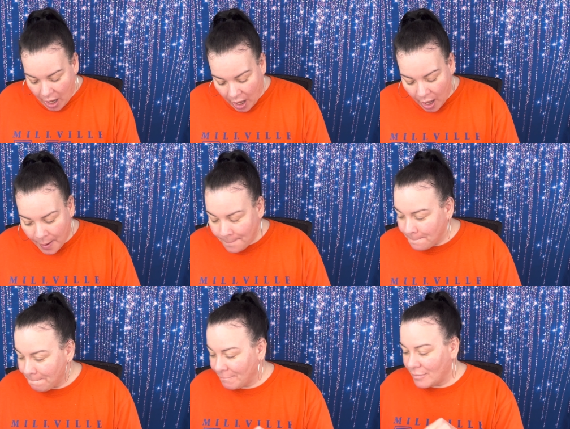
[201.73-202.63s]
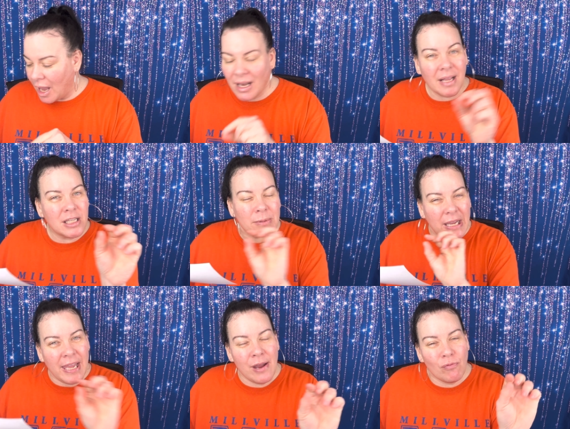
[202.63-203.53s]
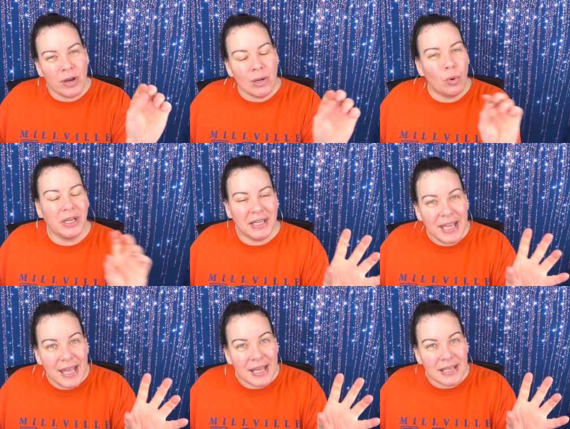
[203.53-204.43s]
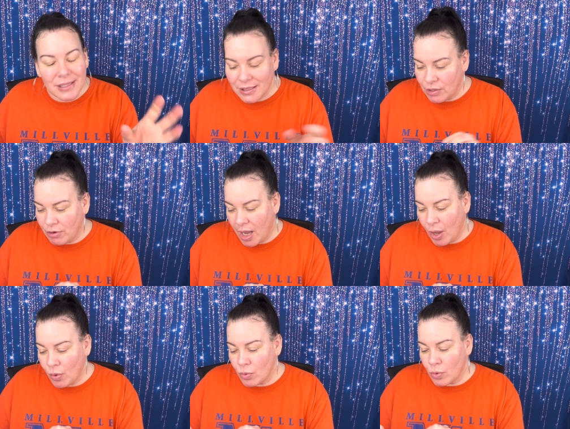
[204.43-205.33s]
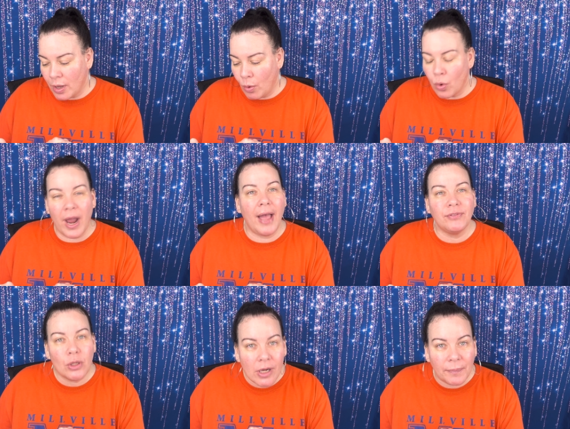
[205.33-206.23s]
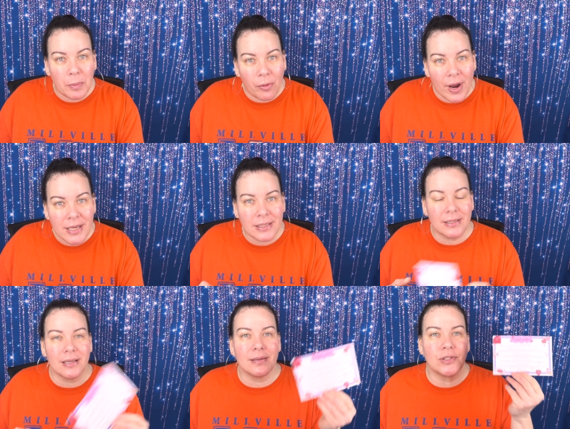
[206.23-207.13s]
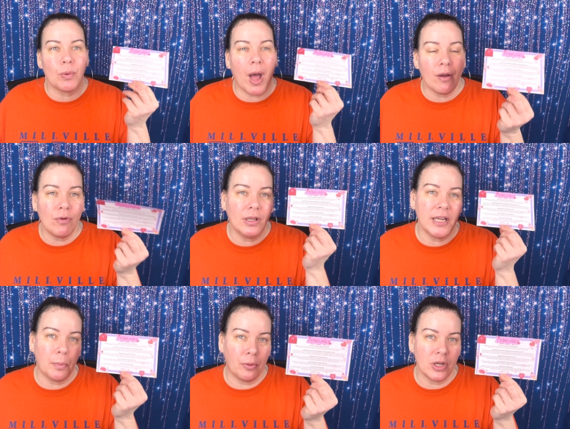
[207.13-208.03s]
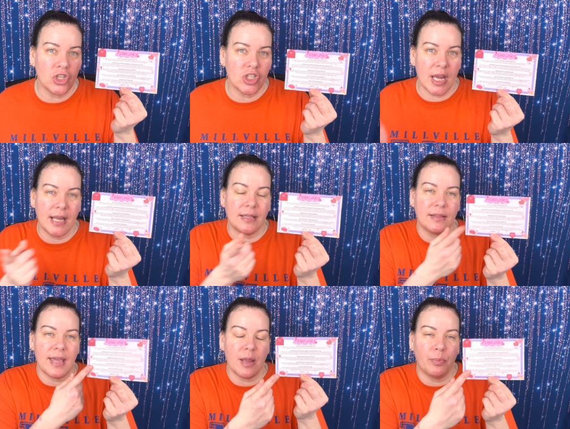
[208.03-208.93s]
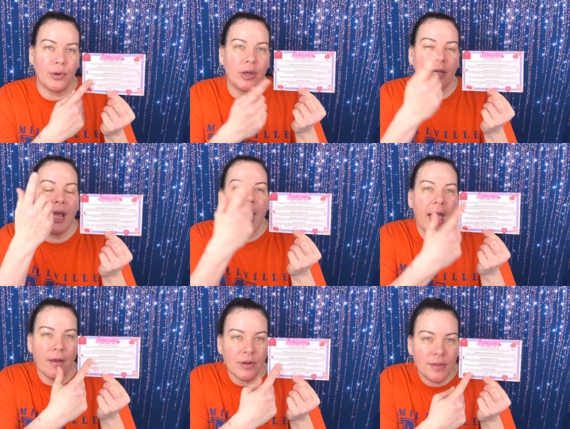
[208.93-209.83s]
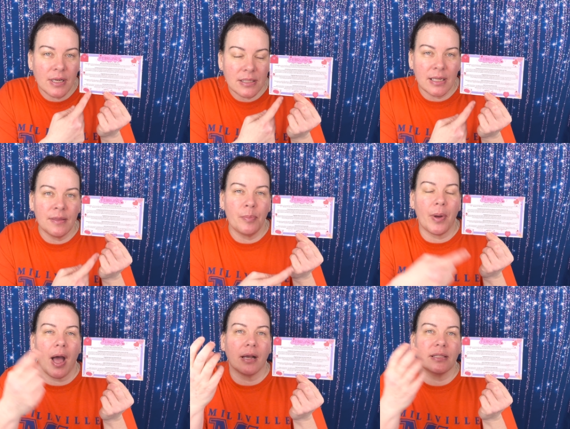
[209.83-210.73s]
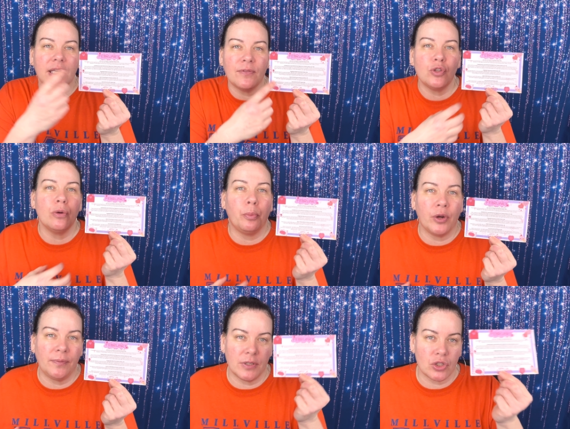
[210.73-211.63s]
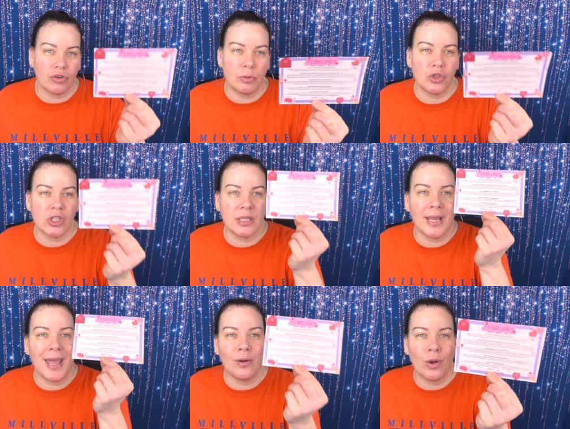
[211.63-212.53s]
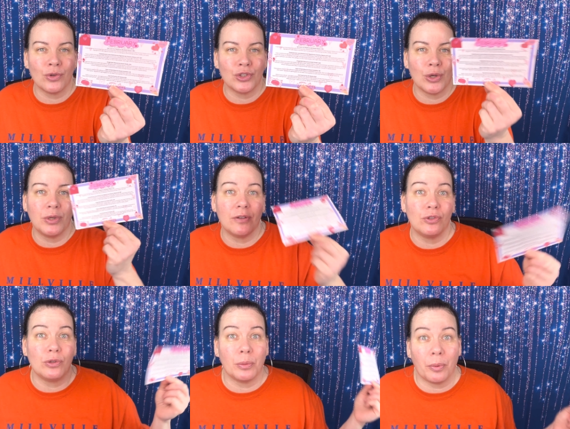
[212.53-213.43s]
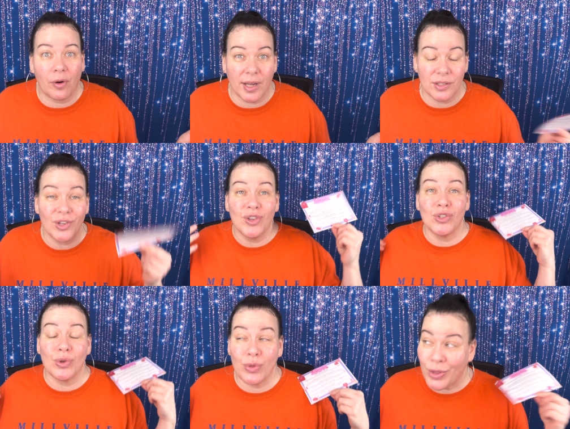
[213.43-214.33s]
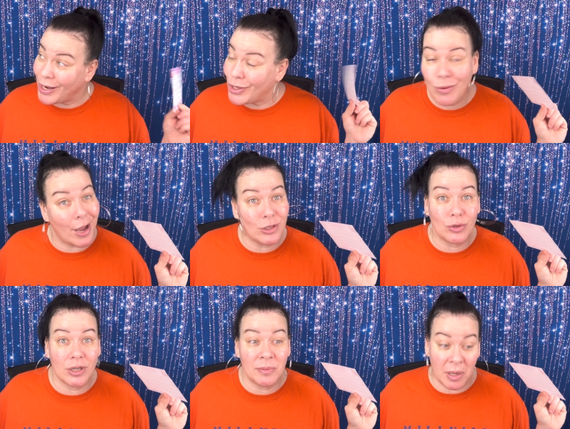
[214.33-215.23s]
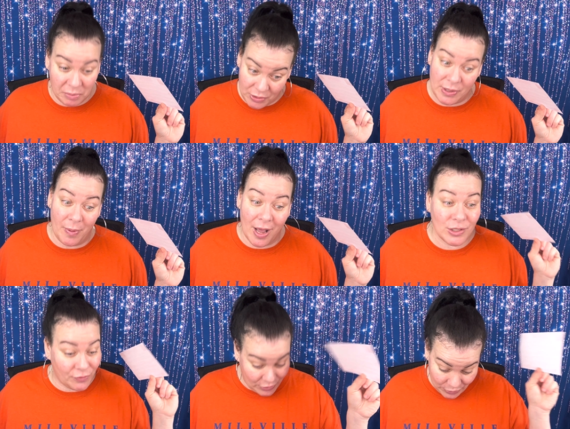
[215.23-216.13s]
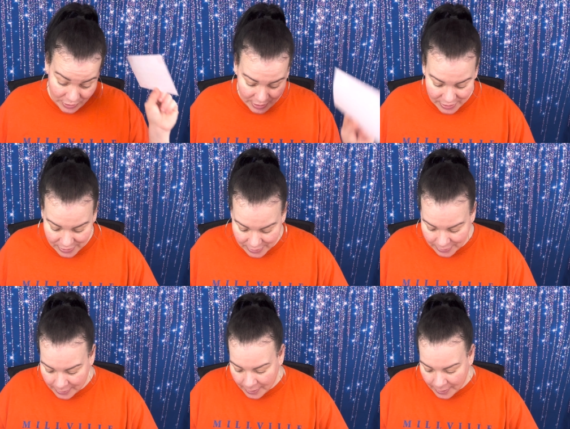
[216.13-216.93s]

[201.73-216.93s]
Um, a lot of times I can't read what it is, you know, or I have to look up the prices. So I really appreciate that they put everything that's in the box, gives you a brief description, and also gives you the price. So thank you, Eyescream Beauty Box, for doing this.